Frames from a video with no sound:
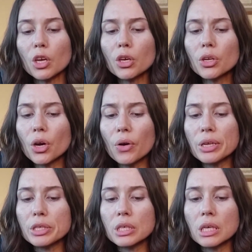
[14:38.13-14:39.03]

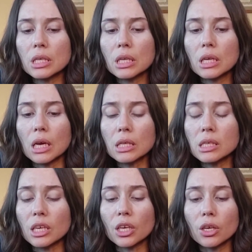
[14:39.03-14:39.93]
it's
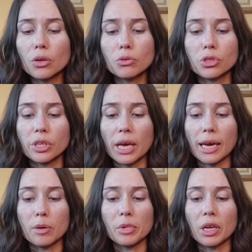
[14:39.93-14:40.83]
a huge
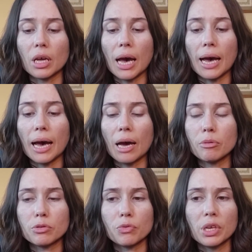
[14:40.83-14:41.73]
thing. I mean, I
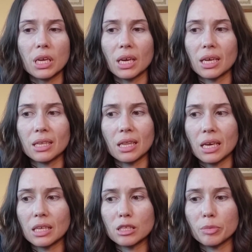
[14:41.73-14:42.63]
was reading it and
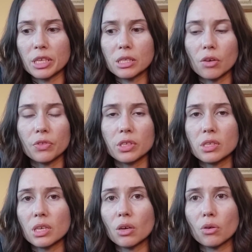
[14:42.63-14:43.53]
thinking to myself, this
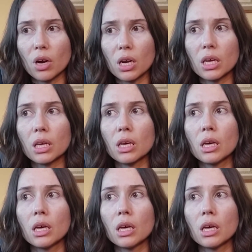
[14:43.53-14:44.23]
is a chronic